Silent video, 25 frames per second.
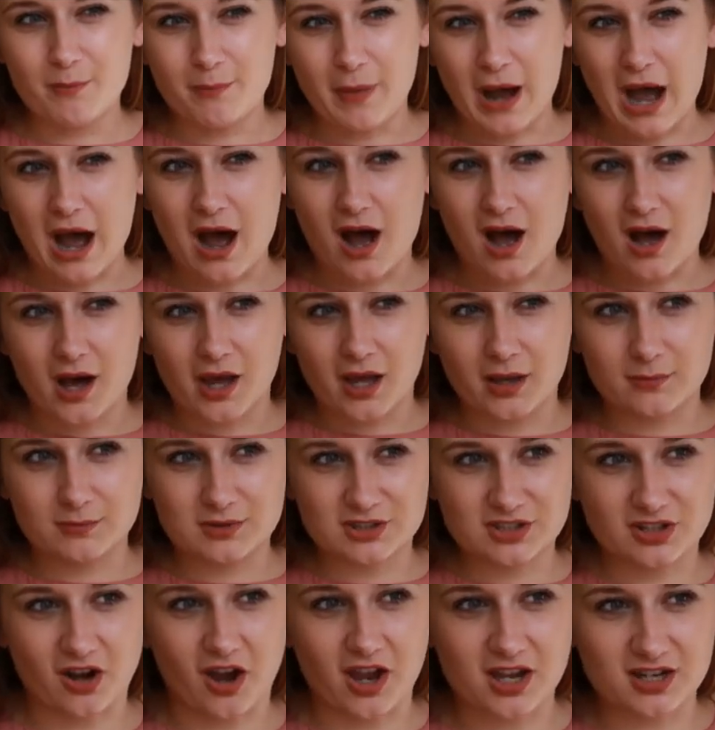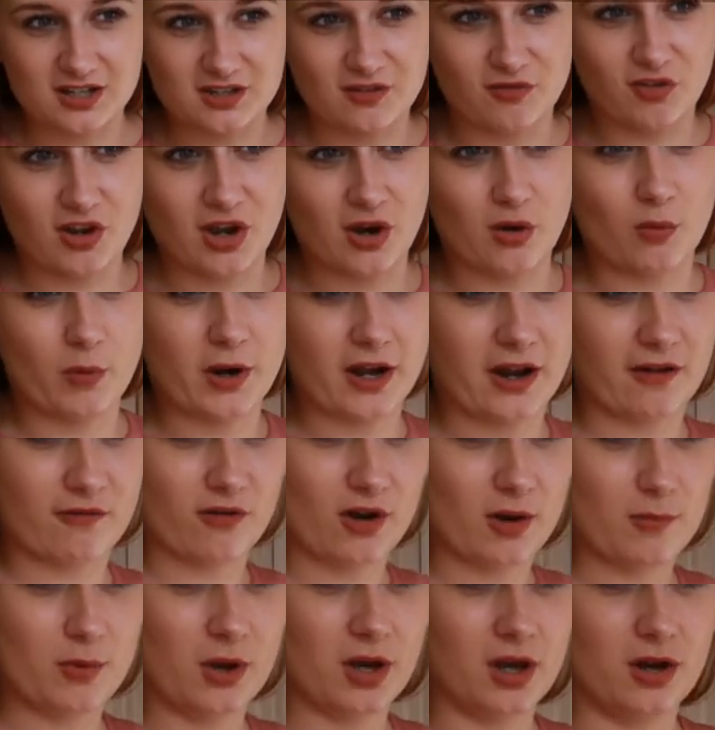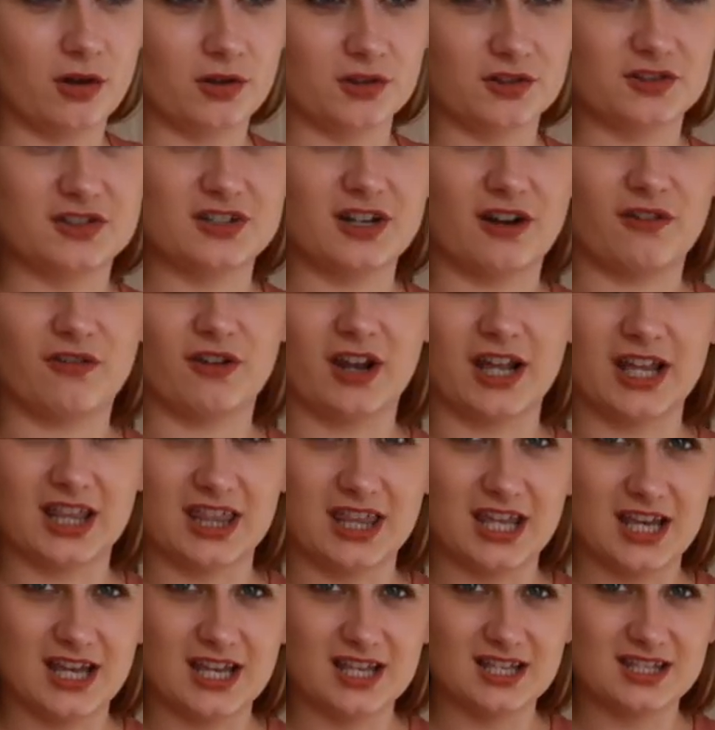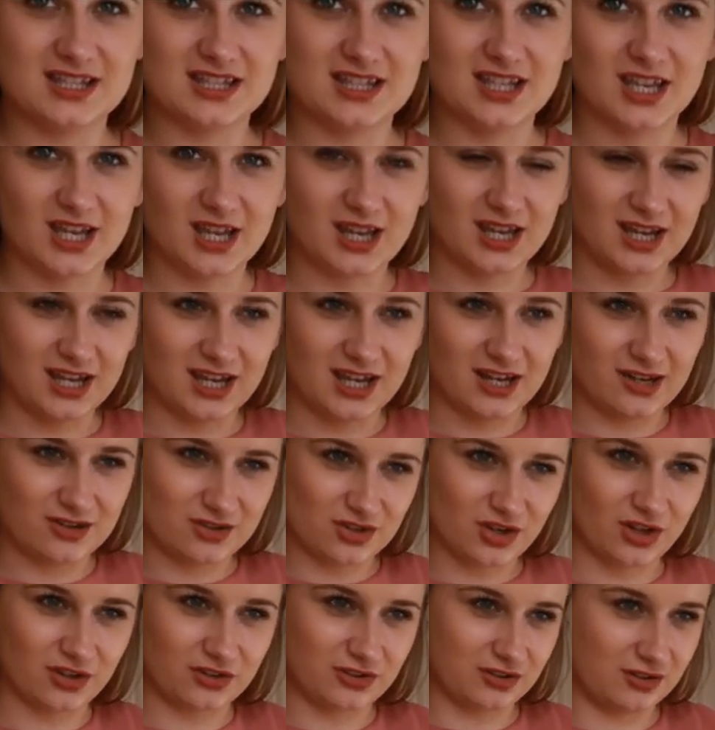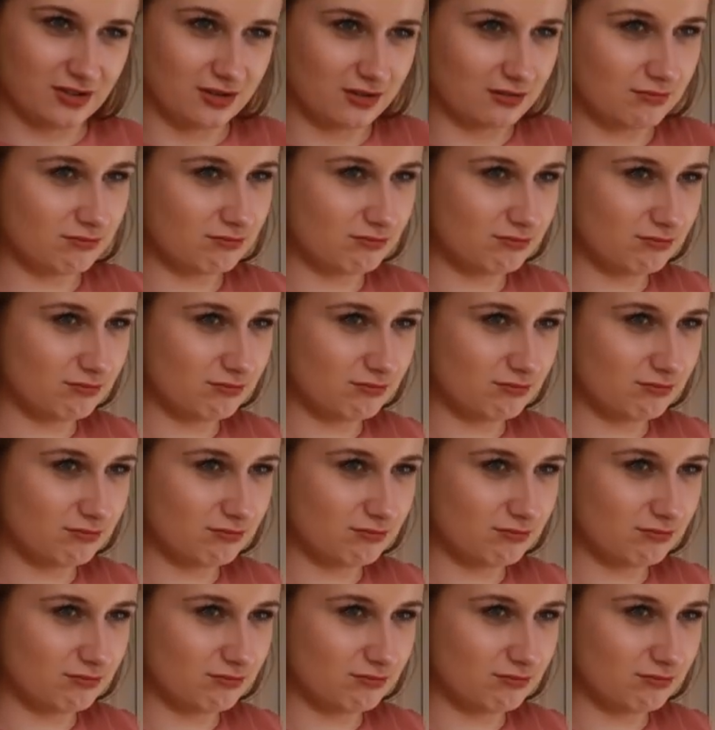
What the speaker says: but I'm starting to feel whenever I put on stuff like this that it doesn't